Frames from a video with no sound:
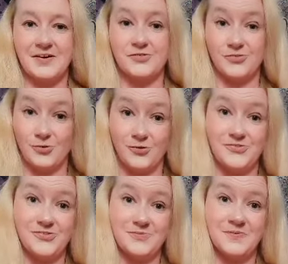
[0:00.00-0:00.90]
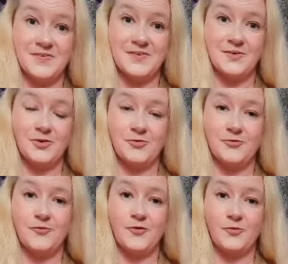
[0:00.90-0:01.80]
source
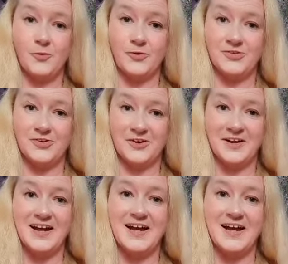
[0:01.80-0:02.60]
of water,